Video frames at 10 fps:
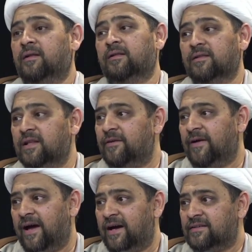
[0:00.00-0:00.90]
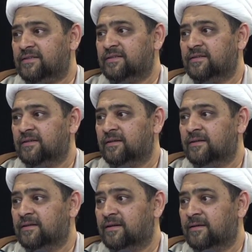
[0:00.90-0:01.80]
live at.
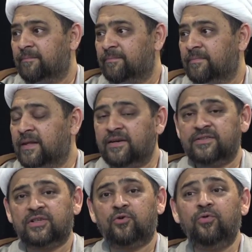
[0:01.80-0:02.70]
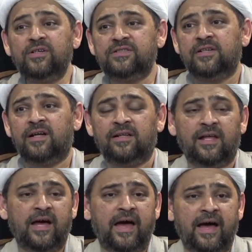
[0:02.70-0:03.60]
There's a question
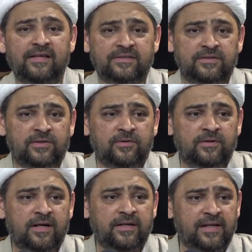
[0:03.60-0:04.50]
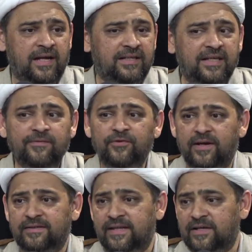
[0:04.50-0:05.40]
Allah asks in the Quran, and I'll leave you
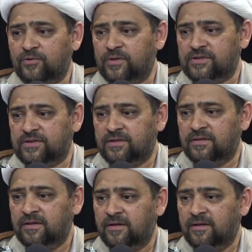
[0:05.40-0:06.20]
at that question.